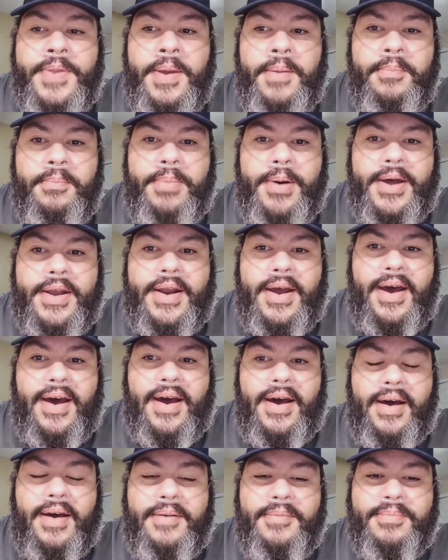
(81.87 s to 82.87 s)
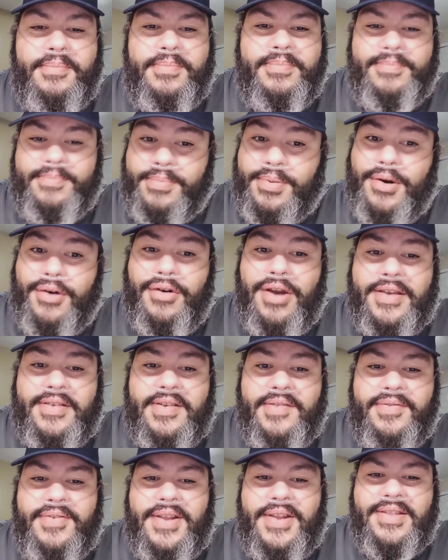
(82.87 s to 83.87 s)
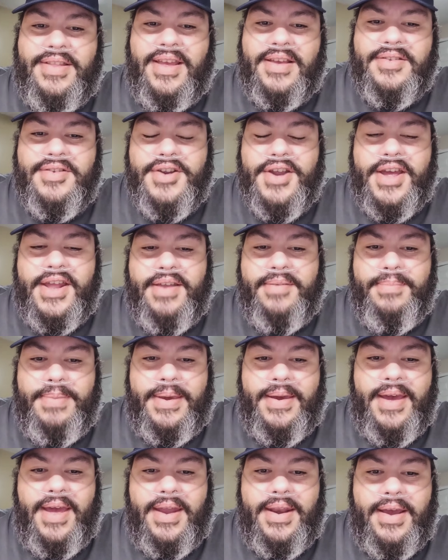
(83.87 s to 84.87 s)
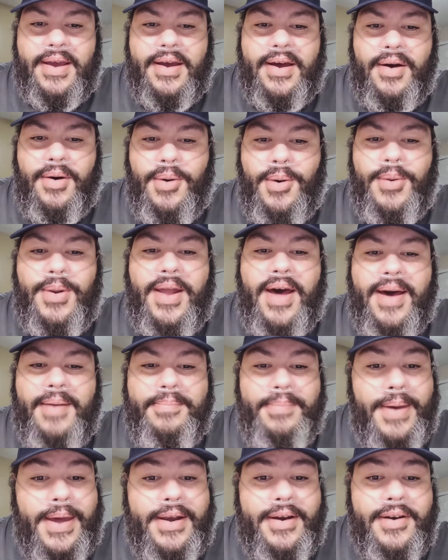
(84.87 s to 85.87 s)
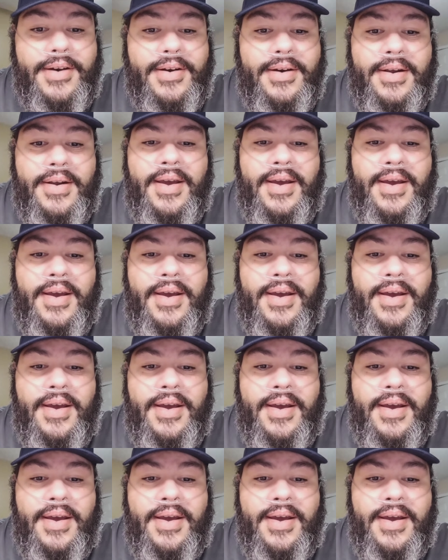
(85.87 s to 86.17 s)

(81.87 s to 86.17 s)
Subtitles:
but progressively things are going to be getting a whole lot better.